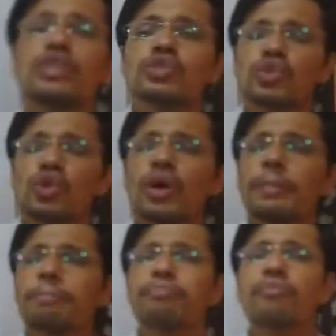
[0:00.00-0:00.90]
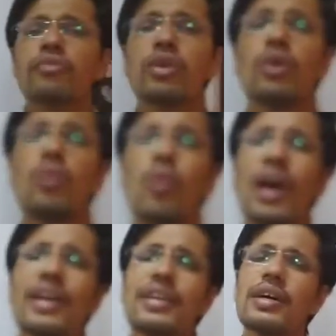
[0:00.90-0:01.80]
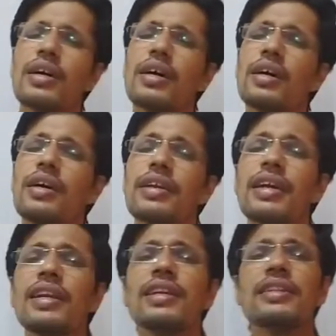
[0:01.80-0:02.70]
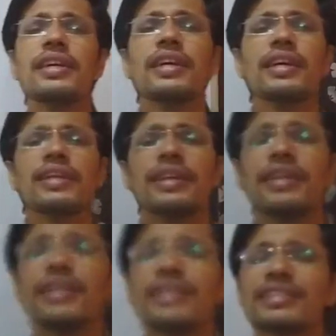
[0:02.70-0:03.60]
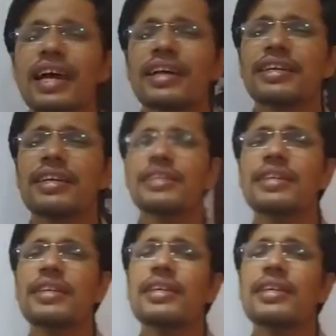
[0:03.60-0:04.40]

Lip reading: So what really they decided?